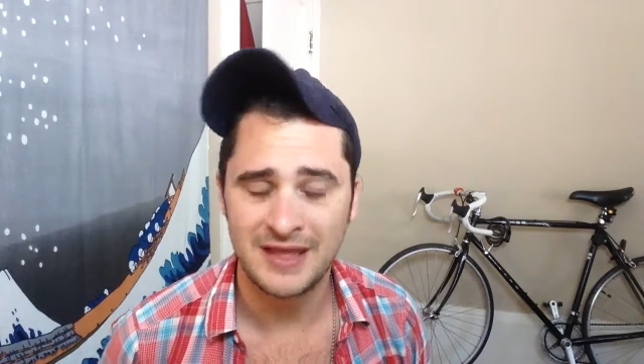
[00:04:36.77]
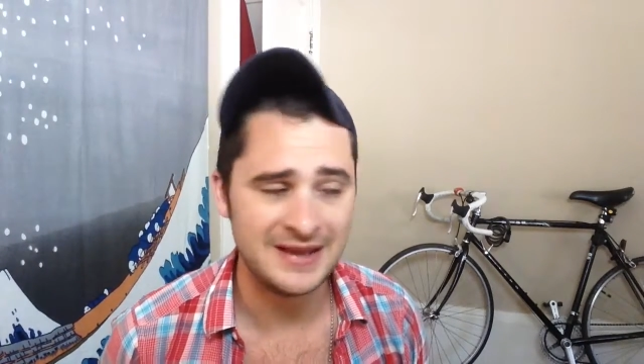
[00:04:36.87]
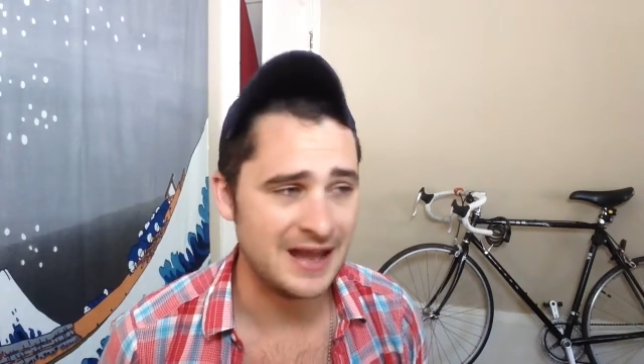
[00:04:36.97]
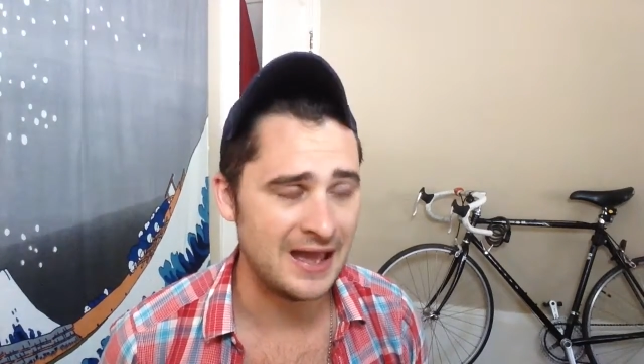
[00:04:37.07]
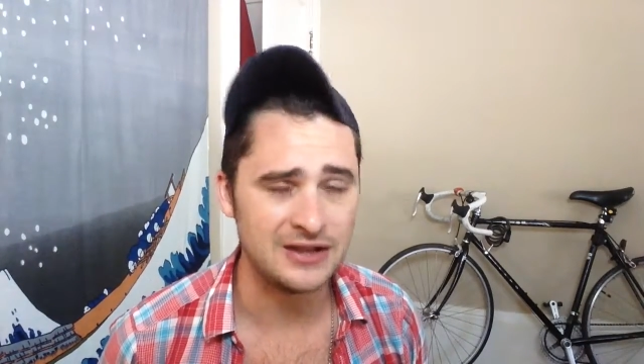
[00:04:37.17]

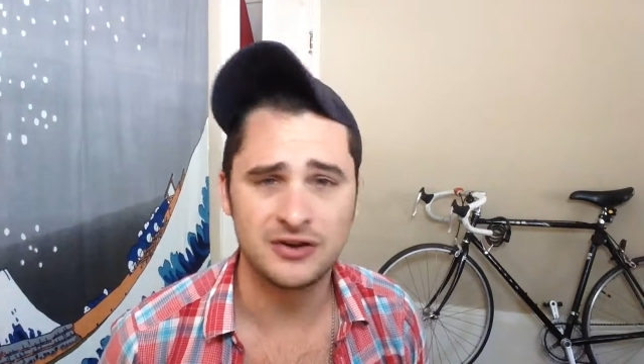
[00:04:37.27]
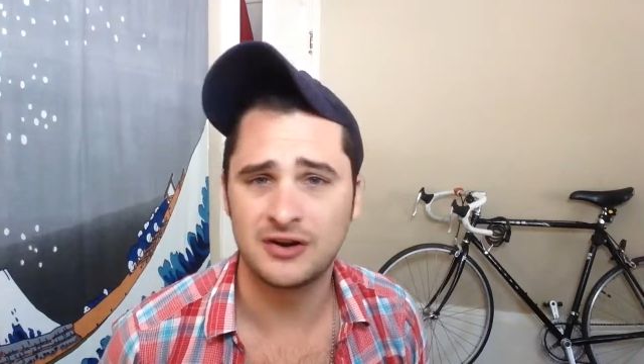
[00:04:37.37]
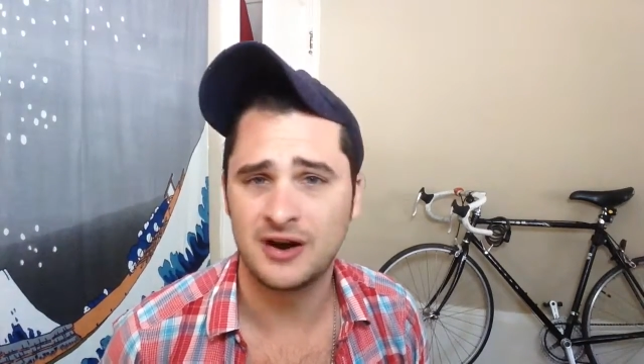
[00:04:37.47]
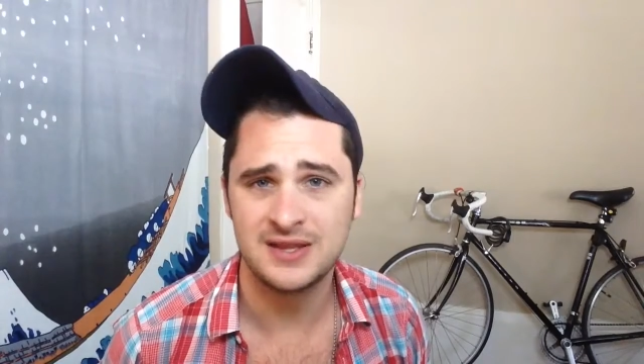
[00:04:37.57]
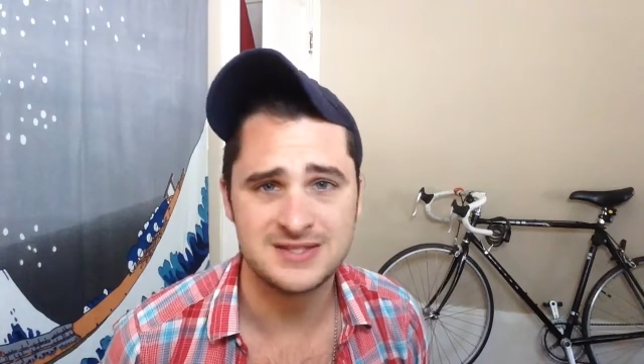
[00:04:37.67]
and
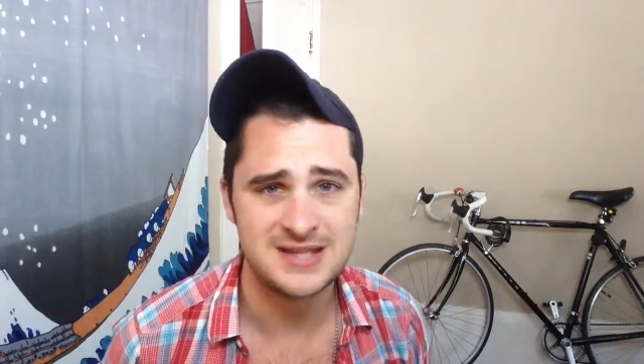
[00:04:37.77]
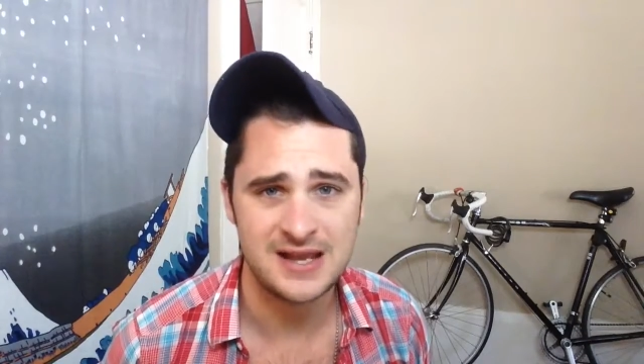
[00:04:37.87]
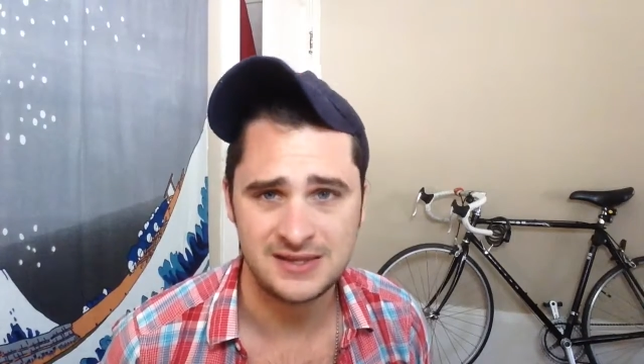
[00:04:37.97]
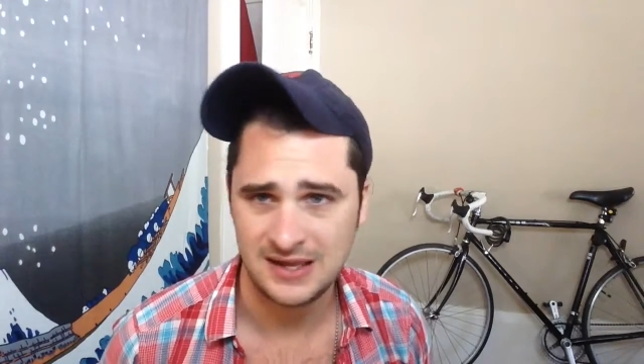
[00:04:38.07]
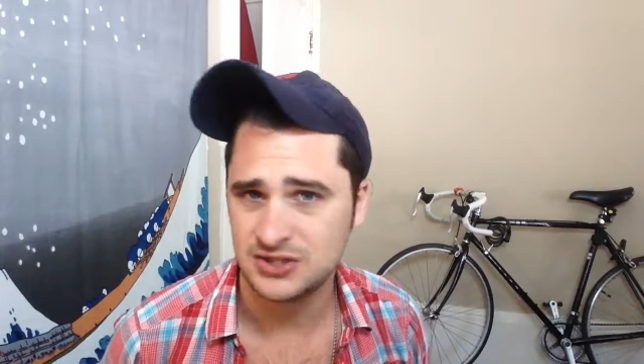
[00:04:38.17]
anger and
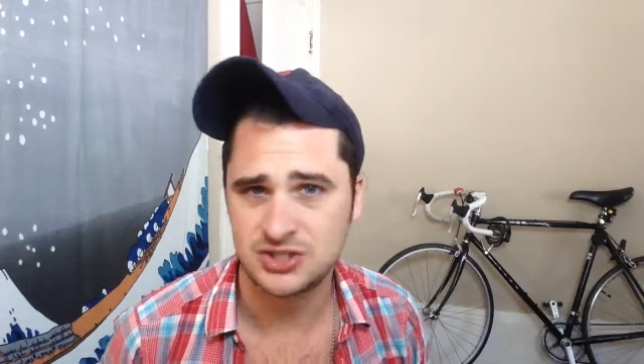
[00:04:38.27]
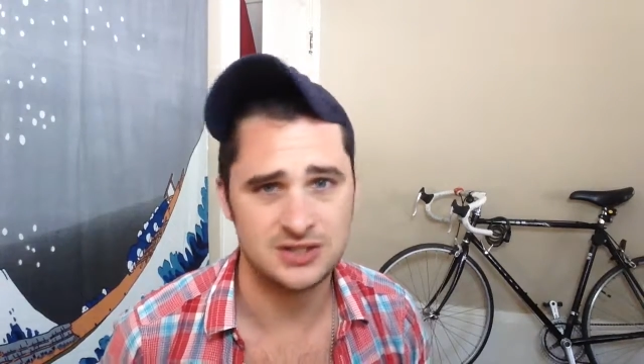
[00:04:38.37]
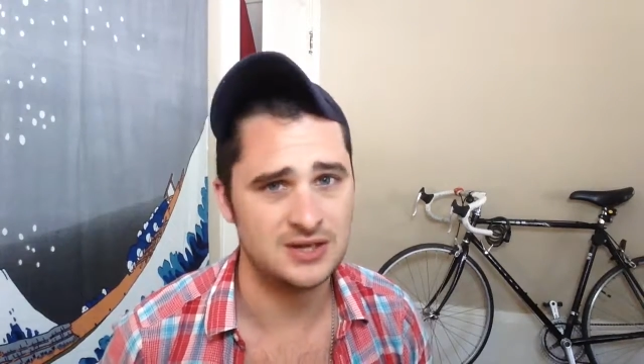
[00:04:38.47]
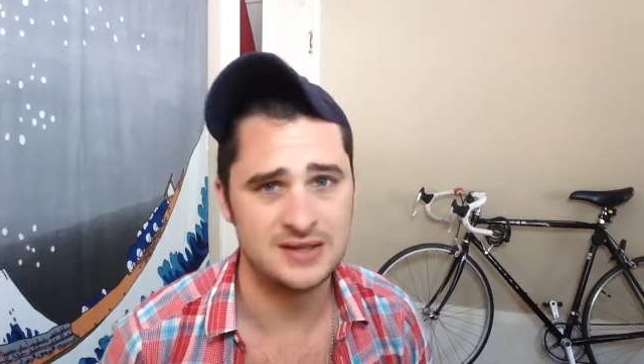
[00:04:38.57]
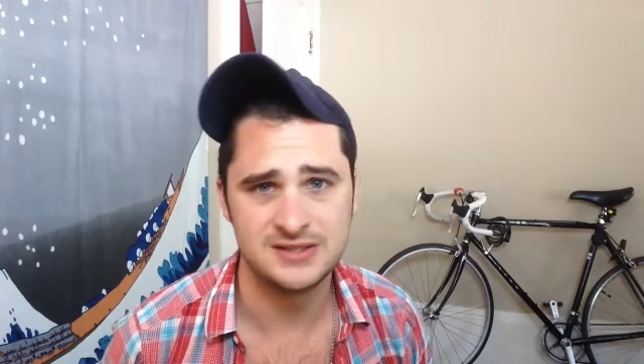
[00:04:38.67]

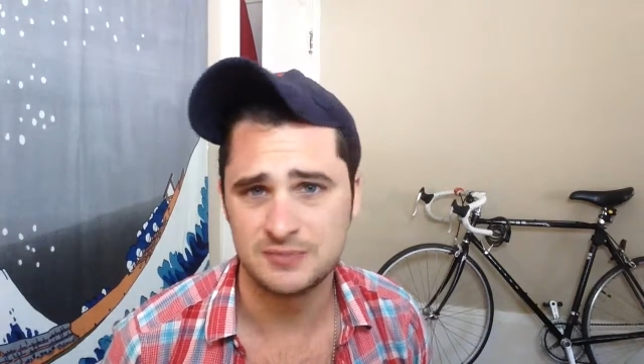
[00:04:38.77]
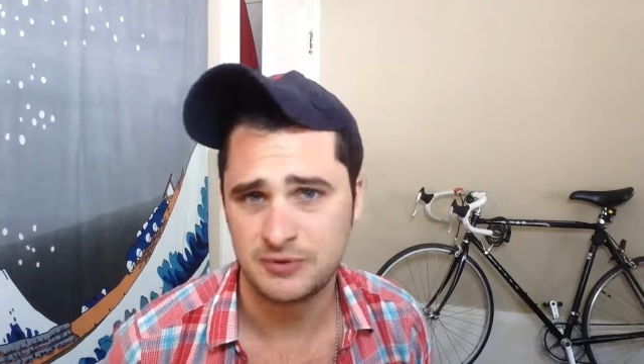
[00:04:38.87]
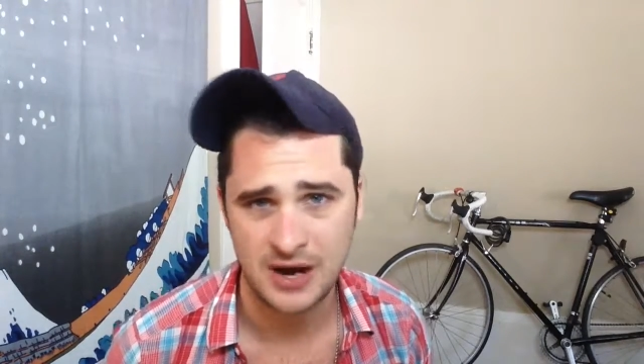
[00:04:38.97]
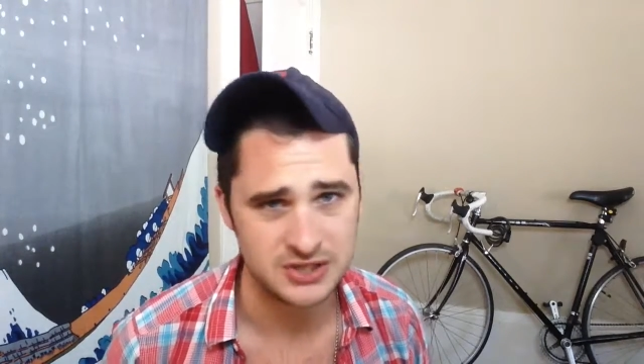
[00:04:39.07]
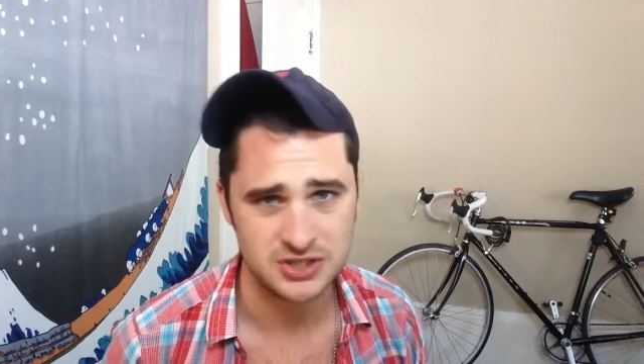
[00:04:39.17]
stagnation and
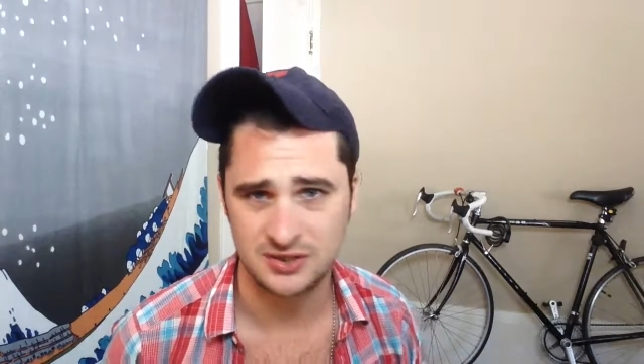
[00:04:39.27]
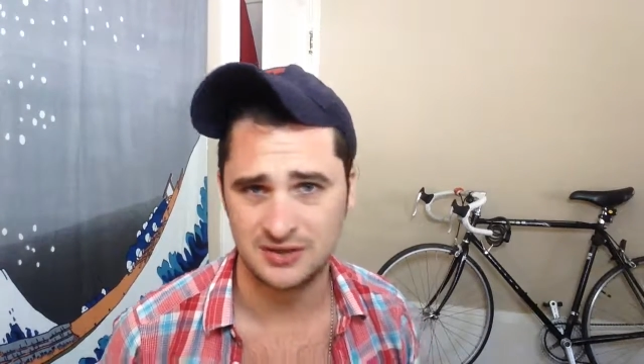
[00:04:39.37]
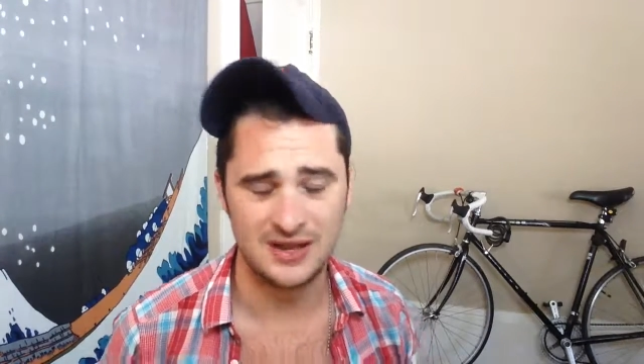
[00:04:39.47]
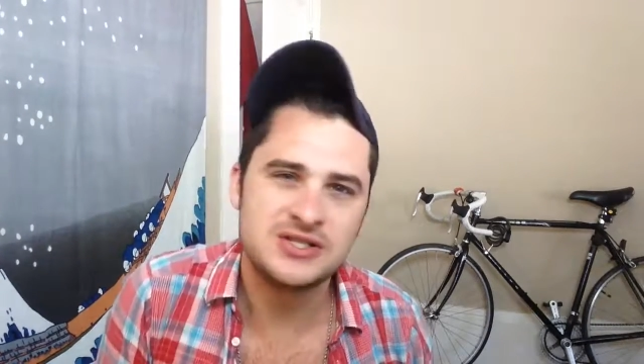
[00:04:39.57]
depression.